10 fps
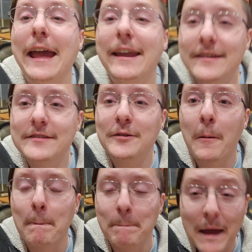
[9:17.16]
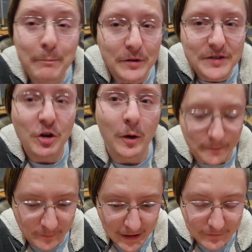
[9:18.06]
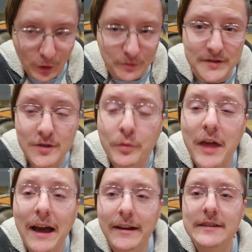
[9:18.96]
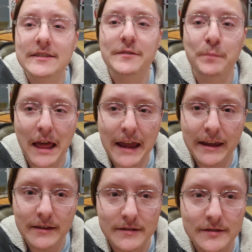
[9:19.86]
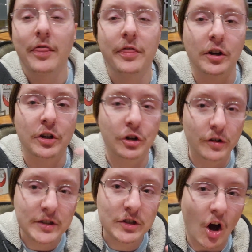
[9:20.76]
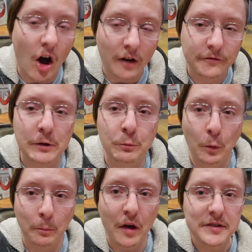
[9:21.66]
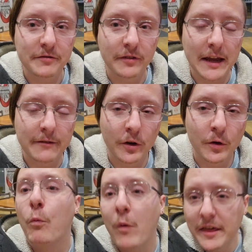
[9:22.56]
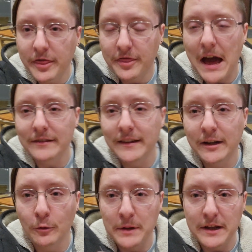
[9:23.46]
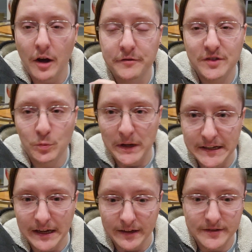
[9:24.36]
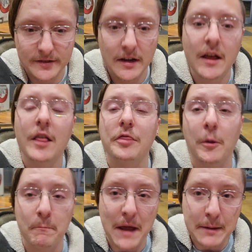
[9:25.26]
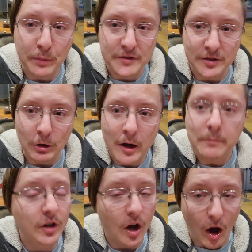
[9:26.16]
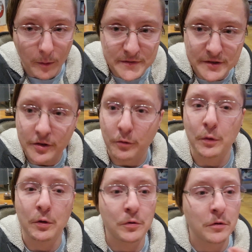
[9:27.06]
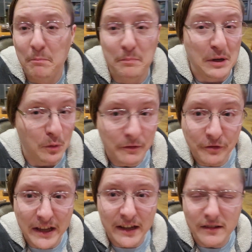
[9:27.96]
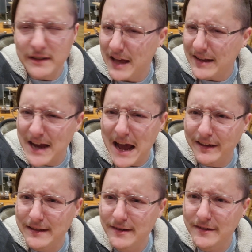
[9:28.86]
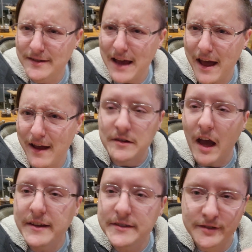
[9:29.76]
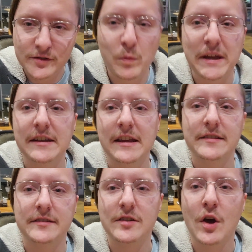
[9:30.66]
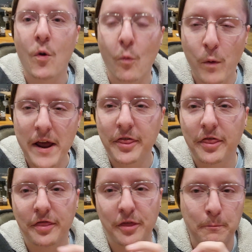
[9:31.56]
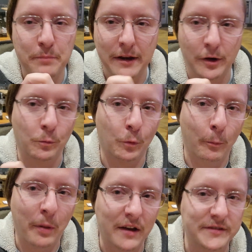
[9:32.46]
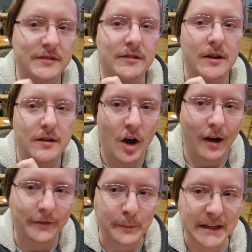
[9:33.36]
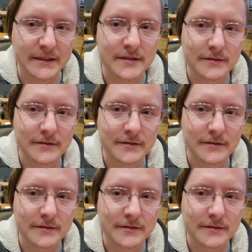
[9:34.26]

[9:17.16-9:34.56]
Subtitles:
It is maple syrup flavored, so that explains the good coffee robust flavor with that little bit of sweetness. The maple syrup comes through beautifully. Is that tacky to say? Nice sweetness with the bitter, robust coffee beans.